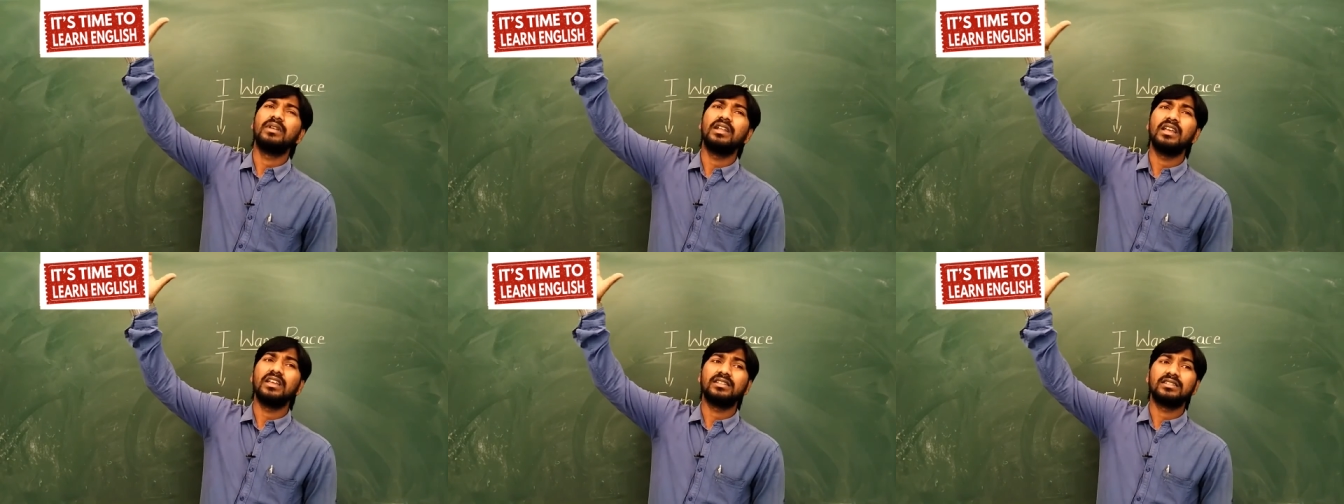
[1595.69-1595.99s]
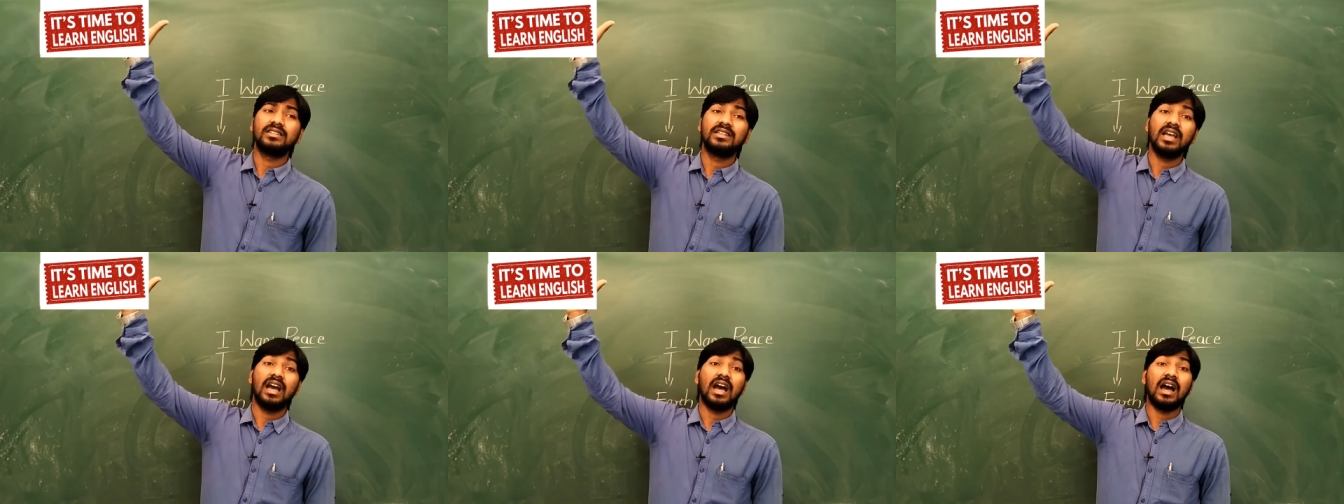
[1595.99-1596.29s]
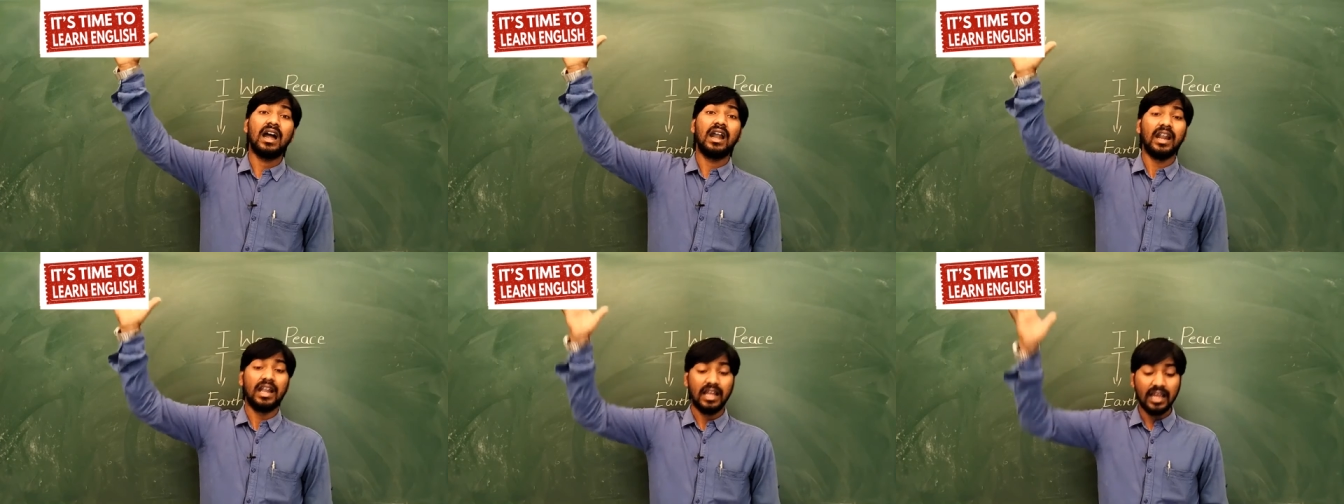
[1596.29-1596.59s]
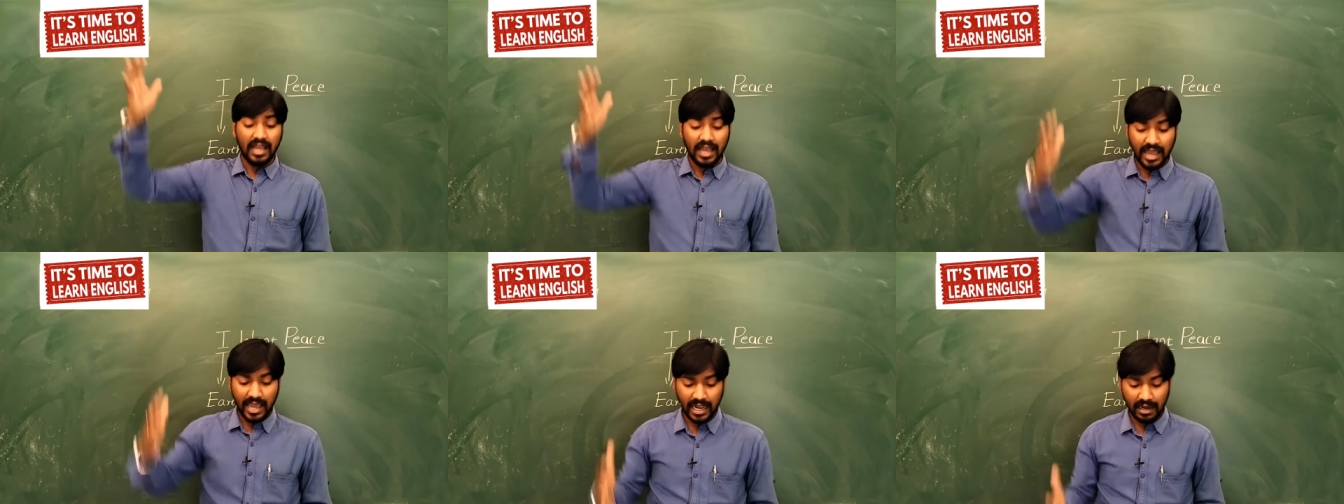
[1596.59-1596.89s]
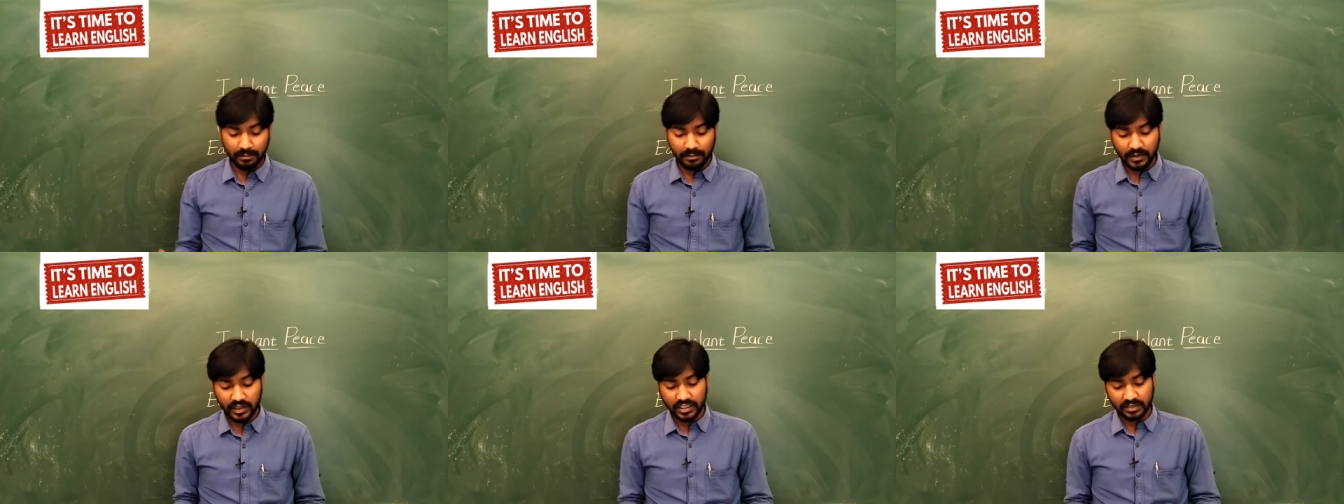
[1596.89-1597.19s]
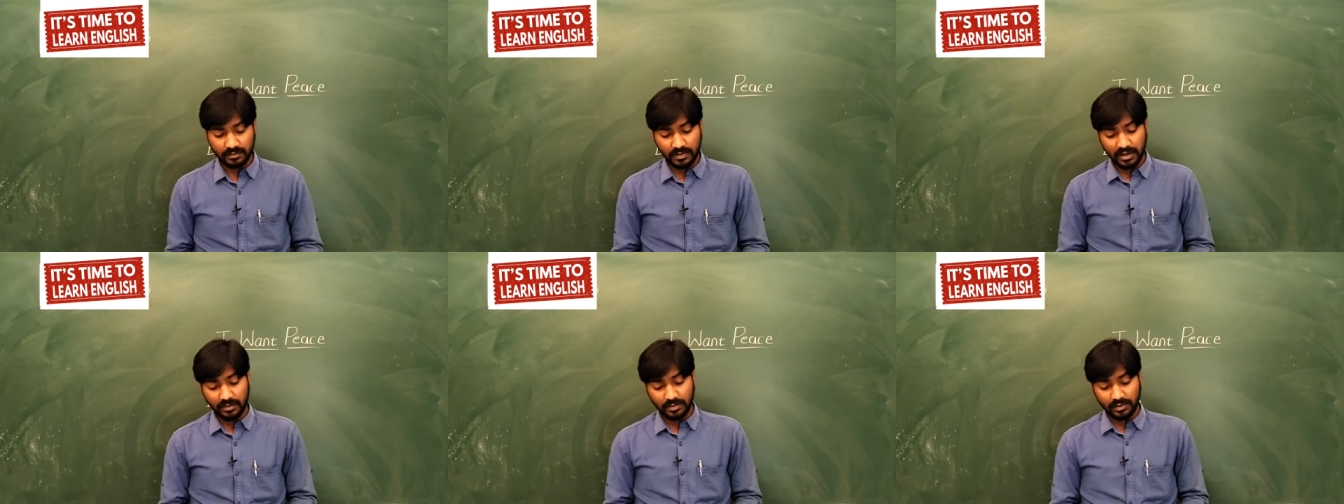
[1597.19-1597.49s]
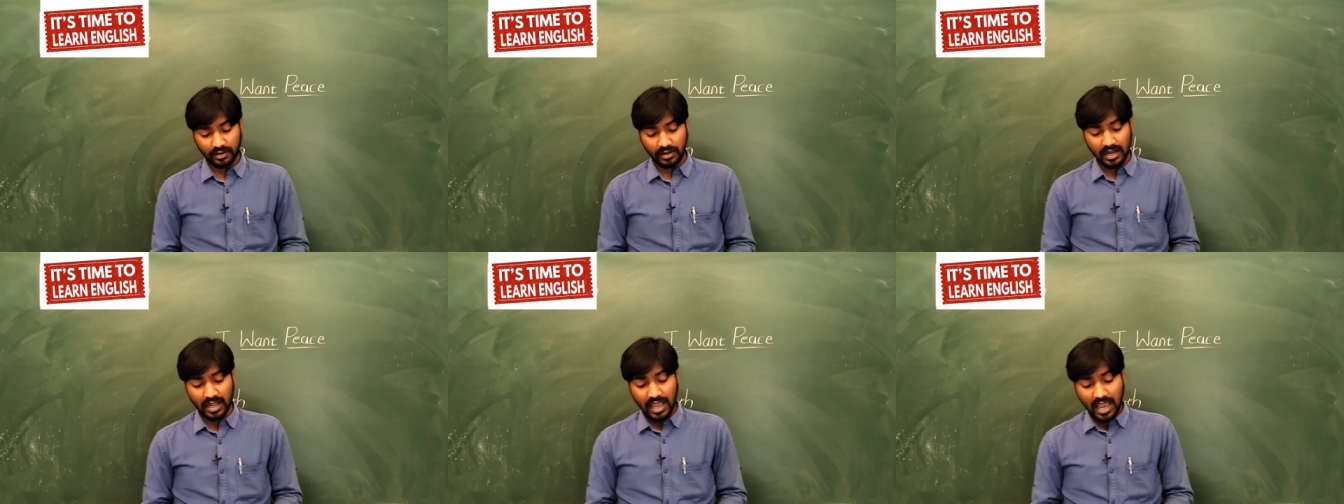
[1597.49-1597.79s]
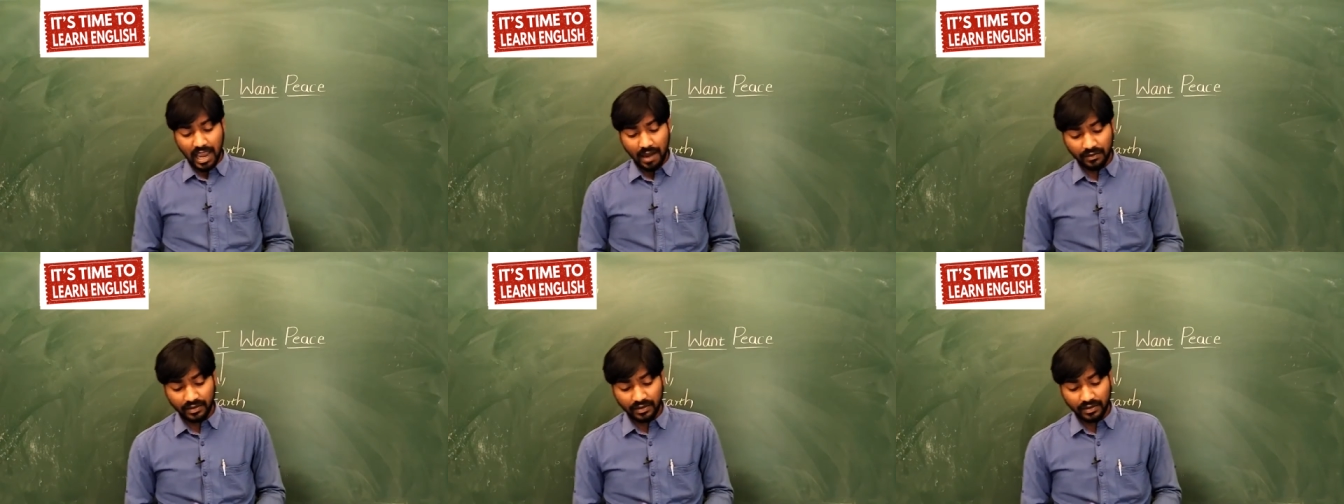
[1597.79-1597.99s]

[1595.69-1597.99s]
Please, God, help these people.